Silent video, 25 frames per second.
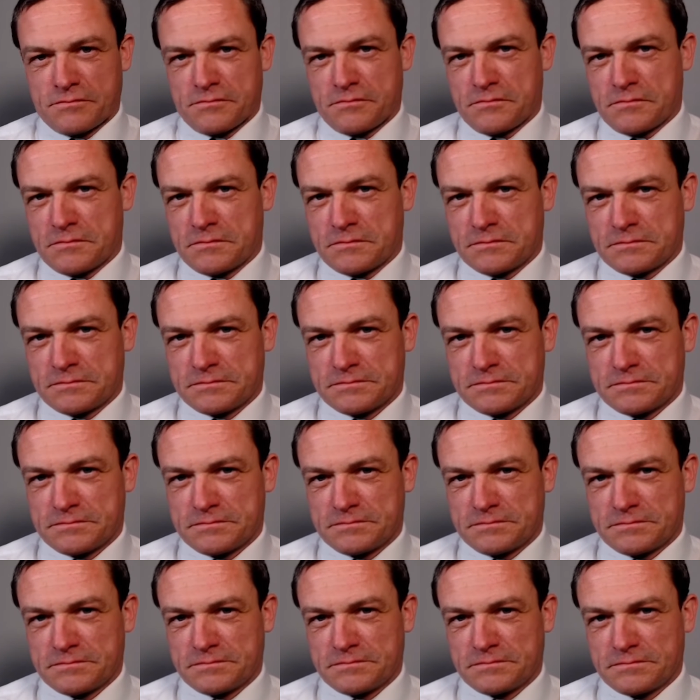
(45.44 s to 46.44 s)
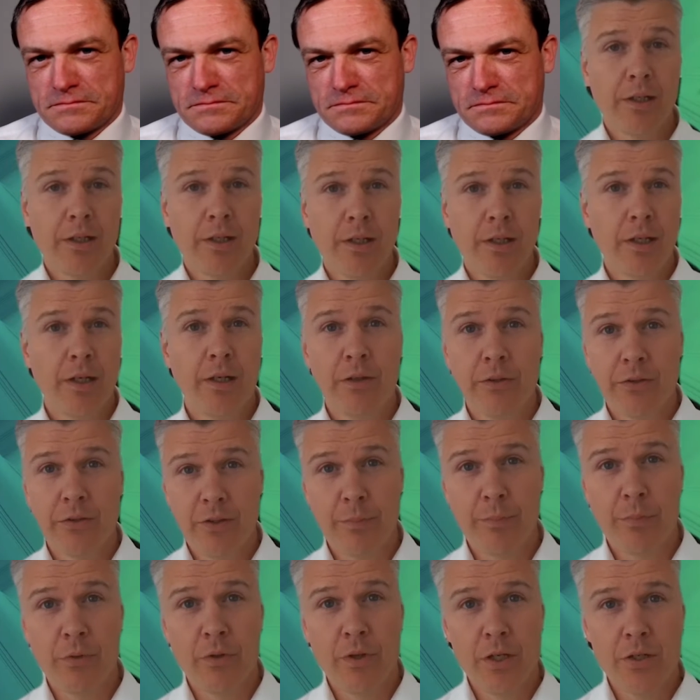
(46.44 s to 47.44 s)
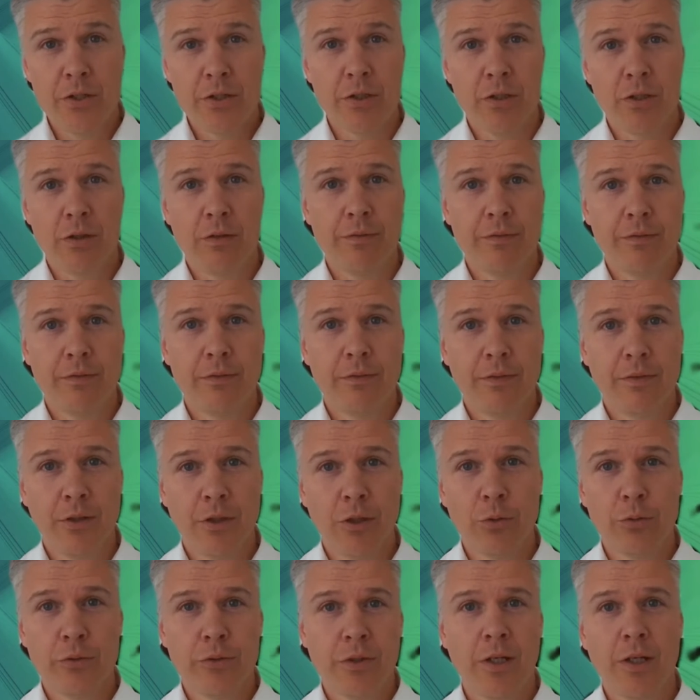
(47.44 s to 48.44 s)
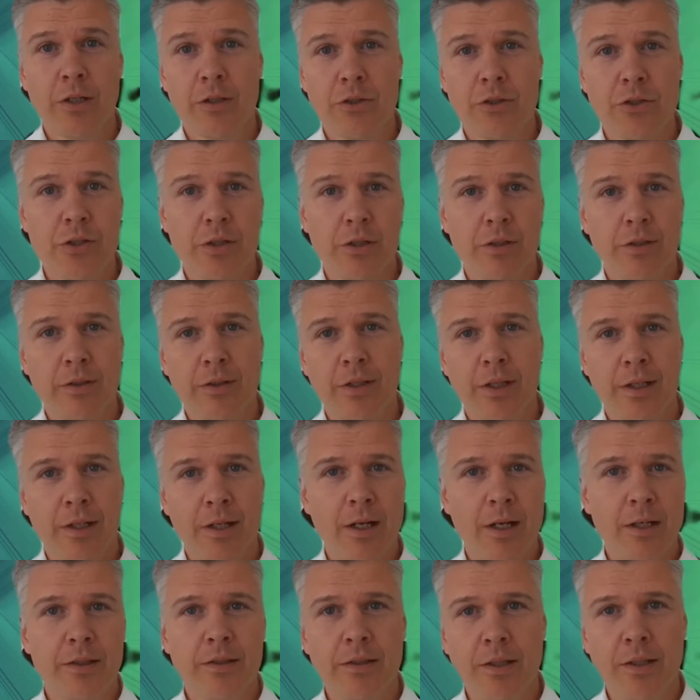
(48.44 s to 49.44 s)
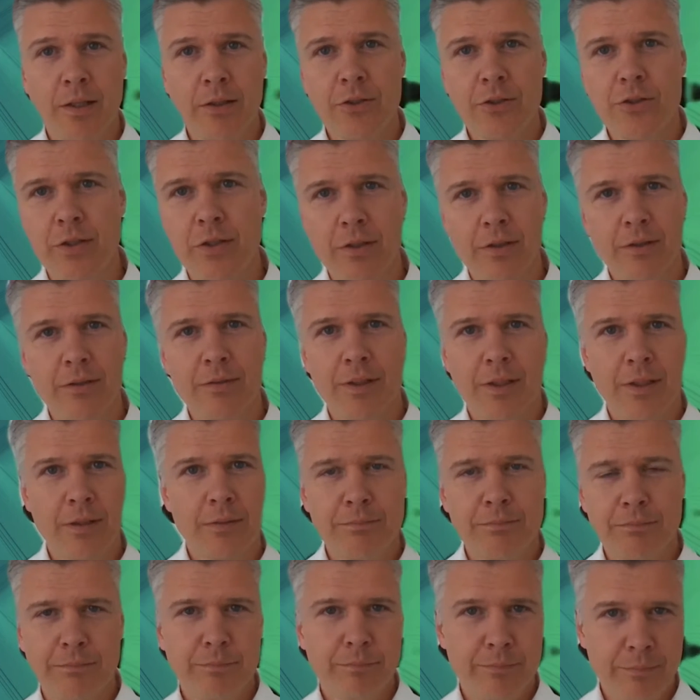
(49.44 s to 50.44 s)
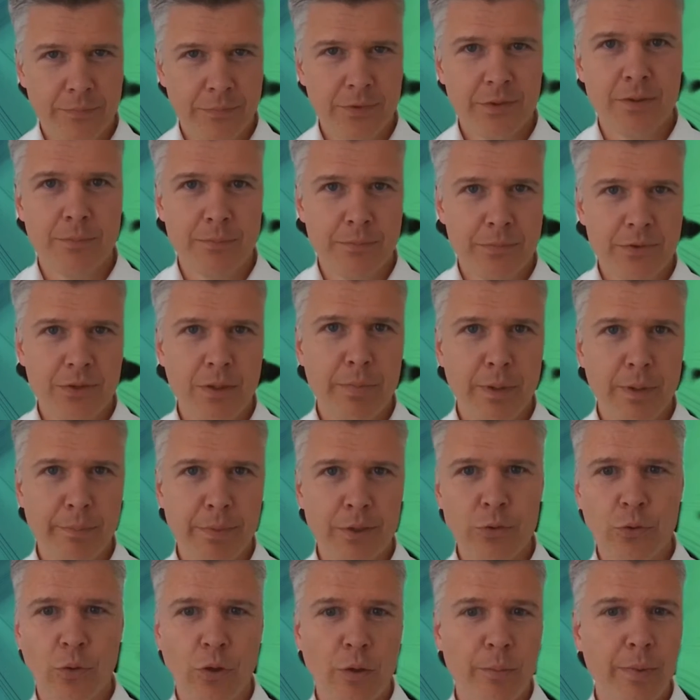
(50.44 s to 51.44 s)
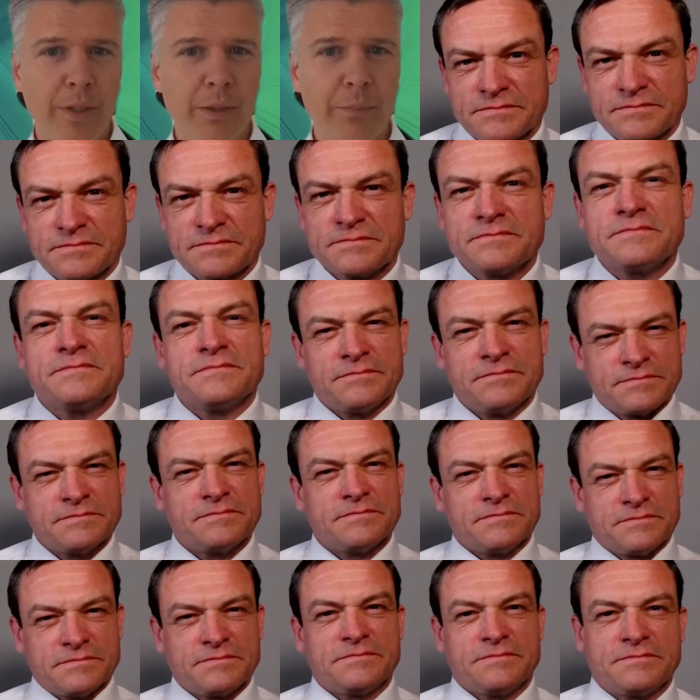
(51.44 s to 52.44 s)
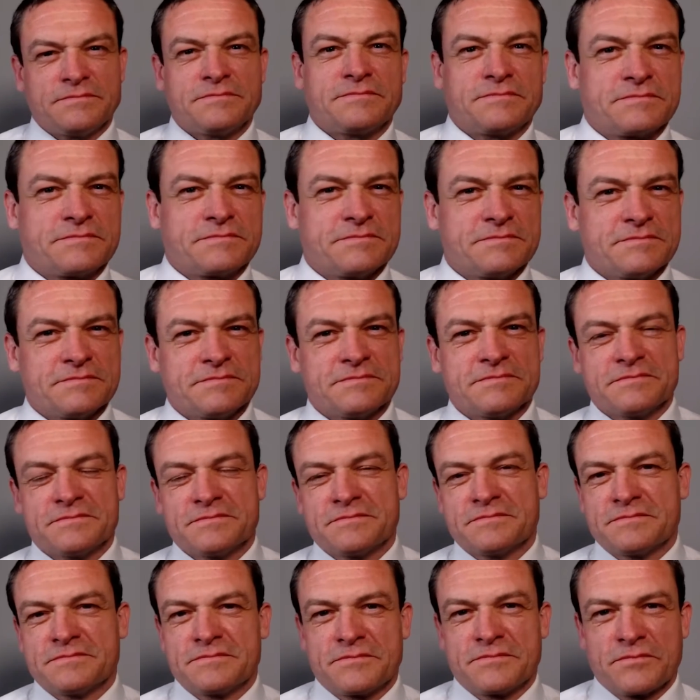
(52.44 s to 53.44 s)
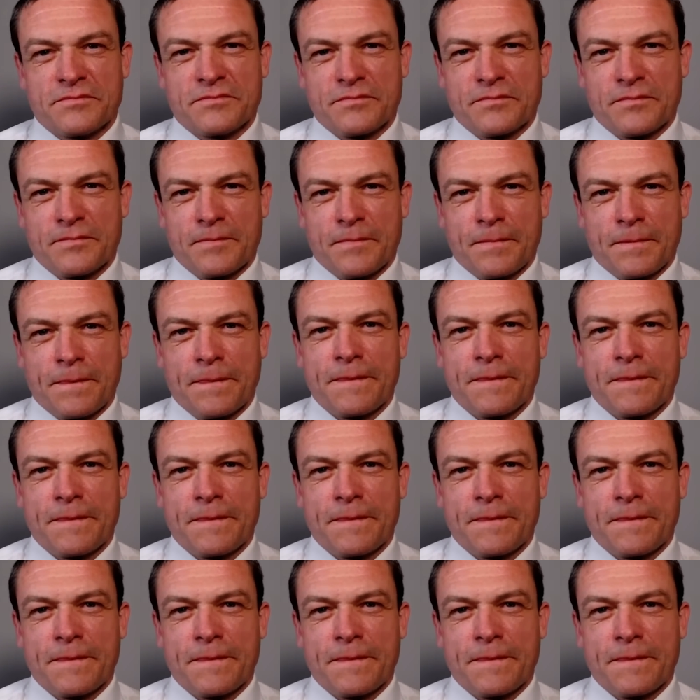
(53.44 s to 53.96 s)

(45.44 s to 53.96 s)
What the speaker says: From my perspective, we have a clear separation of low touch and high touch, and some people talk about mid touch, the type of transactions in between.